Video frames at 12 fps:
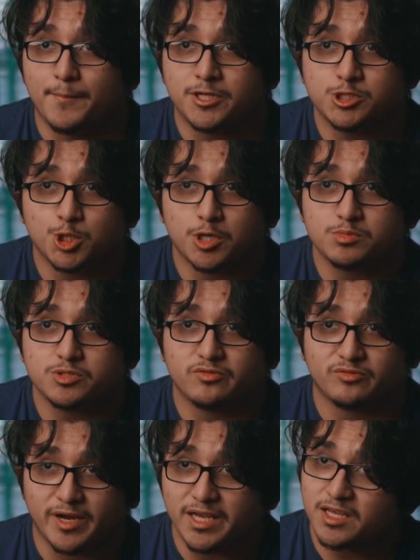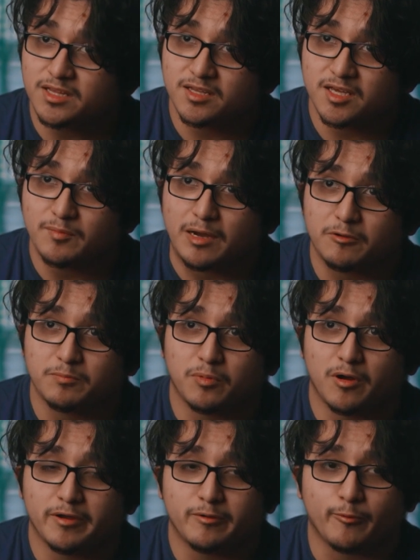In terms of ranking them, I would
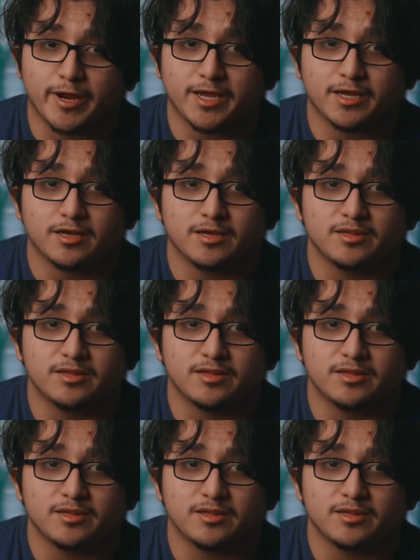probably rank